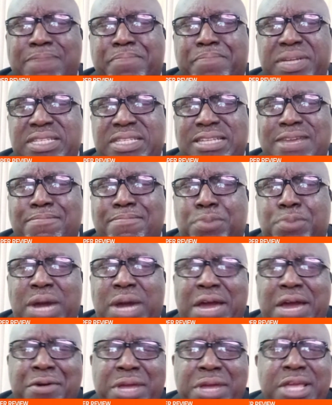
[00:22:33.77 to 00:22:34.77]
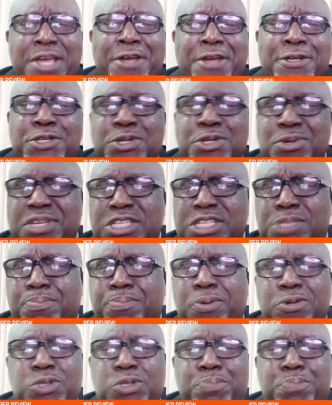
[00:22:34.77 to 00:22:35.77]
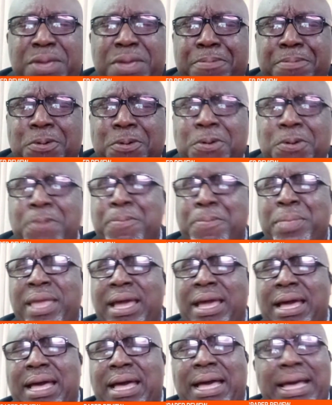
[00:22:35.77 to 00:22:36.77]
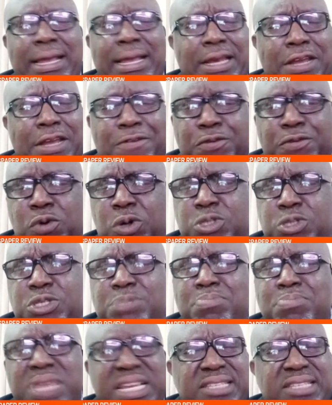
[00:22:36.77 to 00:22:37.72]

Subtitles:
And President Buhari, through his spokespeople and, of course,